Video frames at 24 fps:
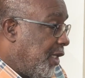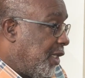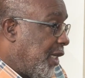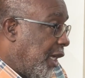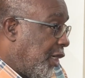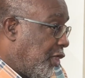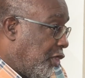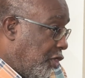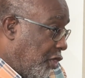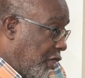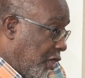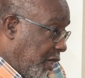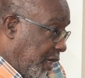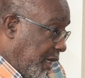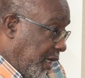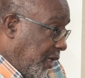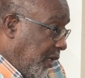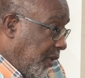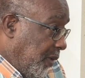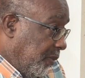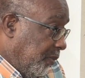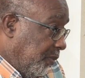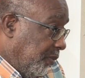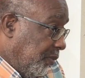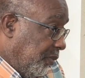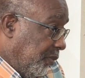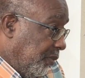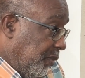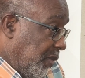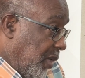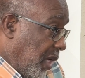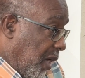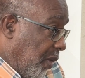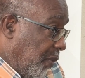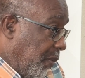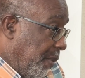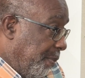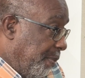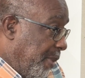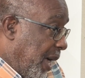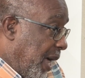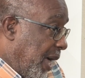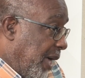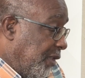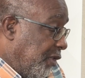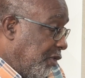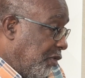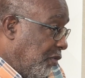it's a journey, and we
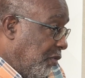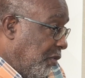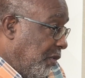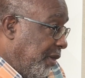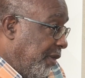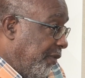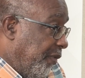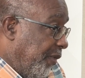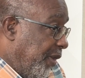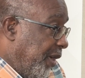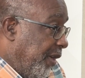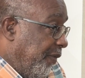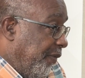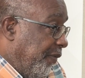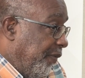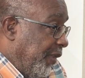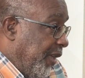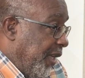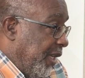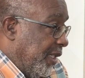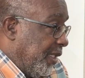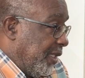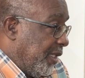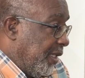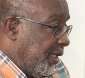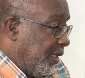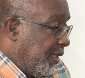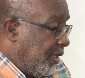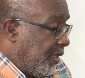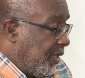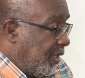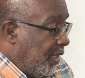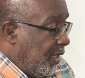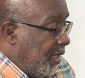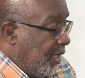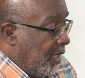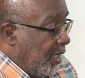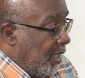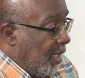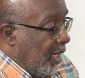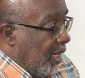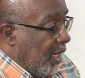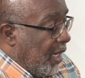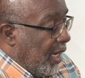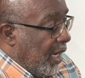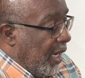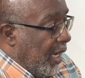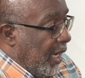pass through different phases.
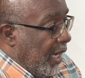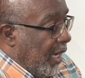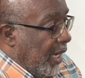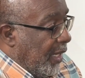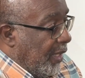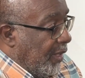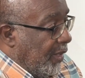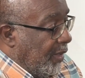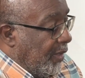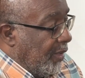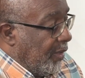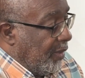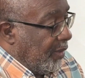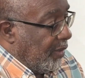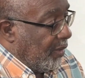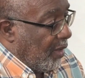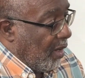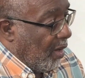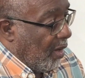And